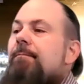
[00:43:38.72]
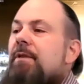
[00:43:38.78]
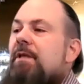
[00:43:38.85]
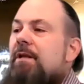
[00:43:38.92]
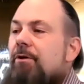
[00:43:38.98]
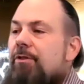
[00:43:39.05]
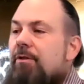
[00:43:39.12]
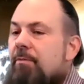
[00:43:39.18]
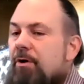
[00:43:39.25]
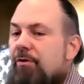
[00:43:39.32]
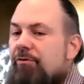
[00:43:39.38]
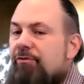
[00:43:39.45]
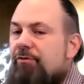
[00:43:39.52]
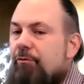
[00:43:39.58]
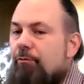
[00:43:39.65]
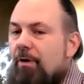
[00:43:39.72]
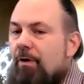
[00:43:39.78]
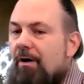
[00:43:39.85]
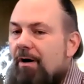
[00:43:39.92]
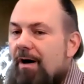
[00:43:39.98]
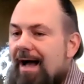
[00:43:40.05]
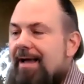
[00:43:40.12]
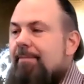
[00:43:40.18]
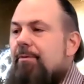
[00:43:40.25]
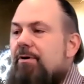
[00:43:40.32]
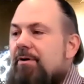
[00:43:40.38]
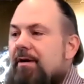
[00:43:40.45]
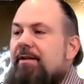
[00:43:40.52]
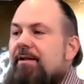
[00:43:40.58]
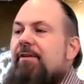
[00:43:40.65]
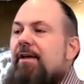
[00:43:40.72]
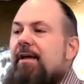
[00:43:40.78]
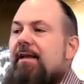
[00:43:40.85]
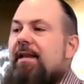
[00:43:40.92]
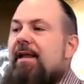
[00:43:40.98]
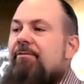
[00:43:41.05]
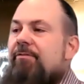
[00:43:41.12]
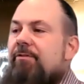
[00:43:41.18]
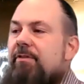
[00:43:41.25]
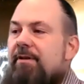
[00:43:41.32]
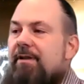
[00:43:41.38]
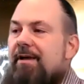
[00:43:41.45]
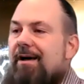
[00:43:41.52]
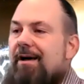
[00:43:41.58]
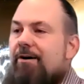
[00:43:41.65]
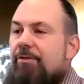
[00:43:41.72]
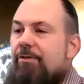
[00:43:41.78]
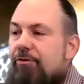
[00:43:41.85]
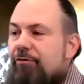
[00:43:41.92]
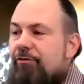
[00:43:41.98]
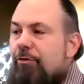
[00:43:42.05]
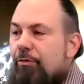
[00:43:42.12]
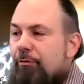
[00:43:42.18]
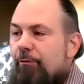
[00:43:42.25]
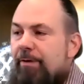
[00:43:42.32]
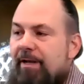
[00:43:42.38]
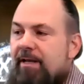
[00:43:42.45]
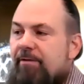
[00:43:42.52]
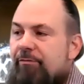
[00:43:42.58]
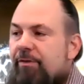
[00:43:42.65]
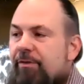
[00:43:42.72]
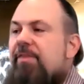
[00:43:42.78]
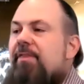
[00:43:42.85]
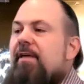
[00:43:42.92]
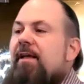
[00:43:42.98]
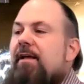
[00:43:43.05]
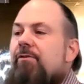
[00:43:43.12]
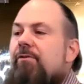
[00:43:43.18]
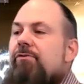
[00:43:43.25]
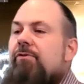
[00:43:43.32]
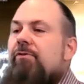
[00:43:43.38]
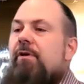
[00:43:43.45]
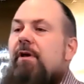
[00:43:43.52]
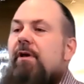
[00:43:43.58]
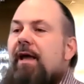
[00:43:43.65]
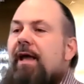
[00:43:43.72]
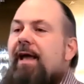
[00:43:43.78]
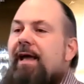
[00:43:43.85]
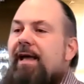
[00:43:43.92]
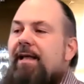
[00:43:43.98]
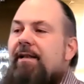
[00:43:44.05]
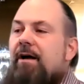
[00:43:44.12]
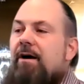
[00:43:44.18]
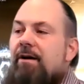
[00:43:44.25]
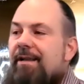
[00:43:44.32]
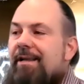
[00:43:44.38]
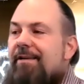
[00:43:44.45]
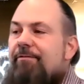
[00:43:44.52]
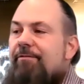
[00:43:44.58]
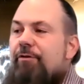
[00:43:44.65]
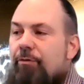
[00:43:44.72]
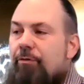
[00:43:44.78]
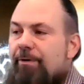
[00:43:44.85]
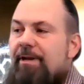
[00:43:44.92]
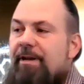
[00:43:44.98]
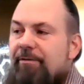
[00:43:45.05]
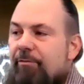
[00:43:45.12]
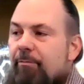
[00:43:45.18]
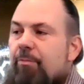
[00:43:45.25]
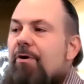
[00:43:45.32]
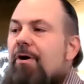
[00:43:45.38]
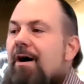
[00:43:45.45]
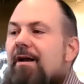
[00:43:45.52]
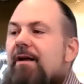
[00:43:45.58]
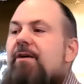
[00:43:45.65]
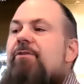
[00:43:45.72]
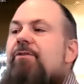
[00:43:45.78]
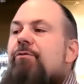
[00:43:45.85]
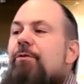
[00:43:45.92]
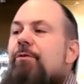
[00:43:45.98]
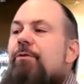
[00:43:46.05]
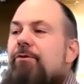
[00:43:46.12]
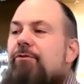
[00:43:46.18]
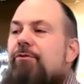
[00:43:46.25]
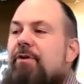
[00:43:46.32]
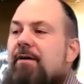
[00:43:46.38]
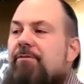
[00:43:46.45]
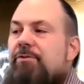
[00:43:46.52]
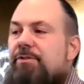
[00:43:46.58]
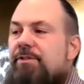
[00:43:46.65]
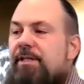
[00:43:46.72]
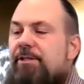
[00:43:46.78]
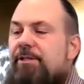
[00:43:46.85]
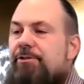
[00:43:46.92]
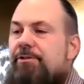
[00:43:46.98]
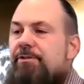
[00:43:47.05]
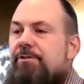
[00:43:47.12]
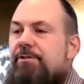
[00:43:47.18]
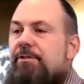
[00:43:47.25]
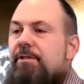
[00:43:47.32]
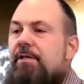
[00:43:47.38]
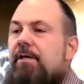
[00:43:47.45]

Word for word: you know, the most reliable lights I can have for the dollar. Those are three different things. And I'm going to give you three different products for those conversations.